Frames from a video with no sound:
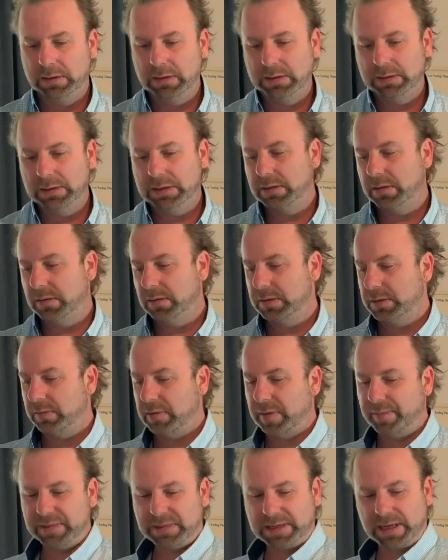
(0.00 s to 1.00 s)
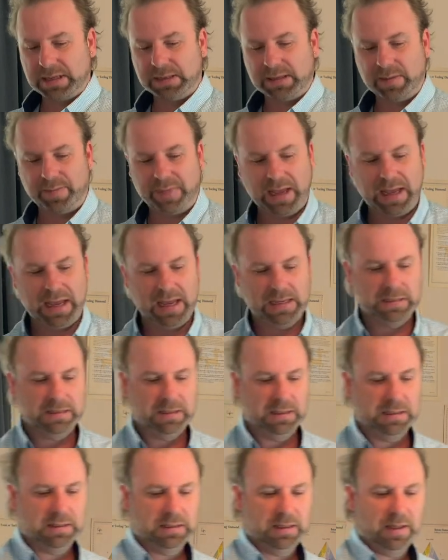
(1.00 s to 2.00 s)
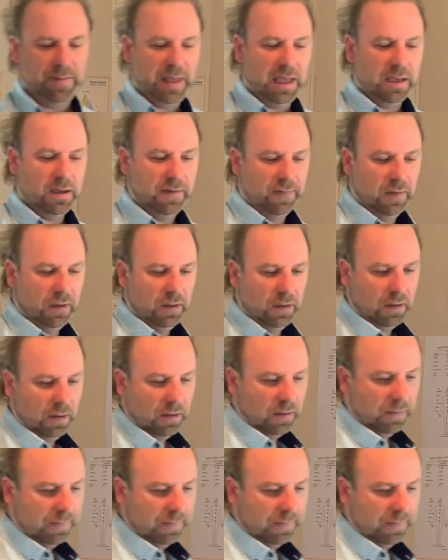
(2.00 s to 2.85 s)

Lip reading: This can also represent the past, because it's the back of you.